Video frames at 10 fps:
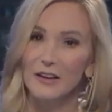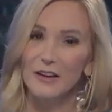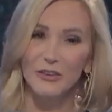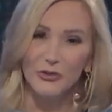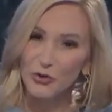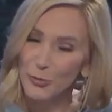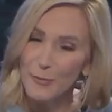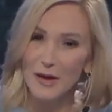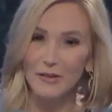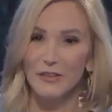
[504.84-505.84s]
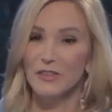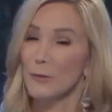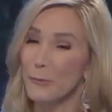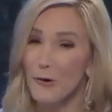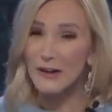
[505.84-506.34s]
is tremendous. The
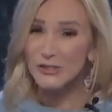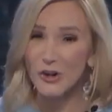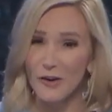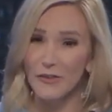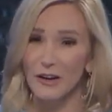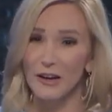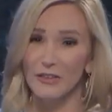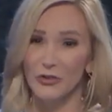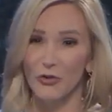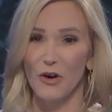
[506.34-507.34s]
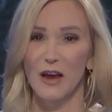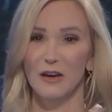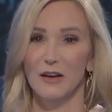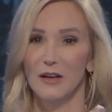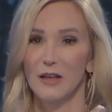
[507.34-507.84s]
pressure of it is great.
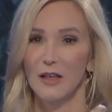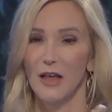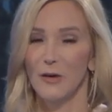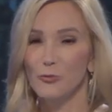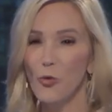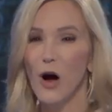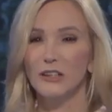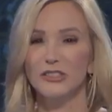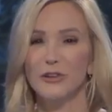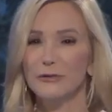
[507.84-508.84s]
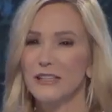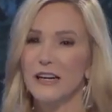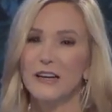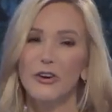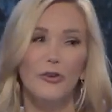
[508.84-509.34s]
And watch, there was an
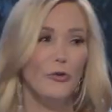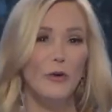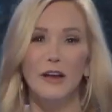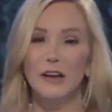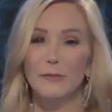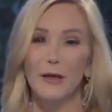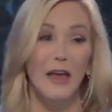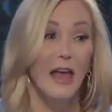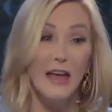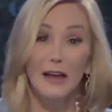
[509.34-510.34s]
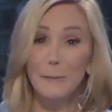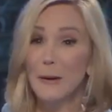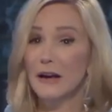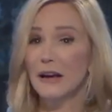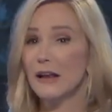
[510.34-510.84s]
eternal enemy. He'd
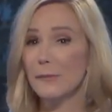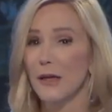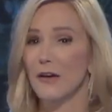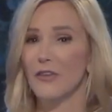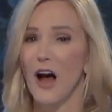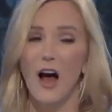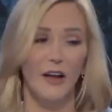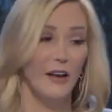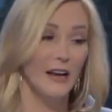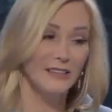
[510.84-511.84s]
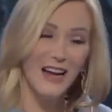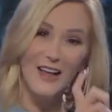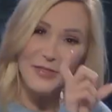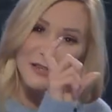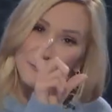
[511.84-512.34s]
been an enemy of God.
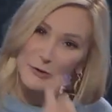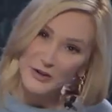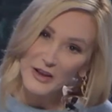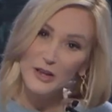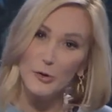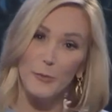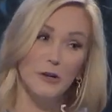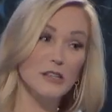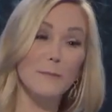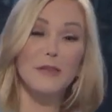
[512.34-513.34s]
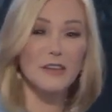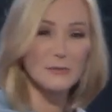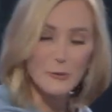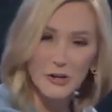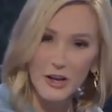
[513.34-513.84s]
Not this particular person, but this
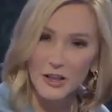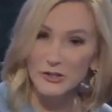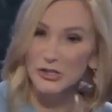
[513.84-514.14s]
particular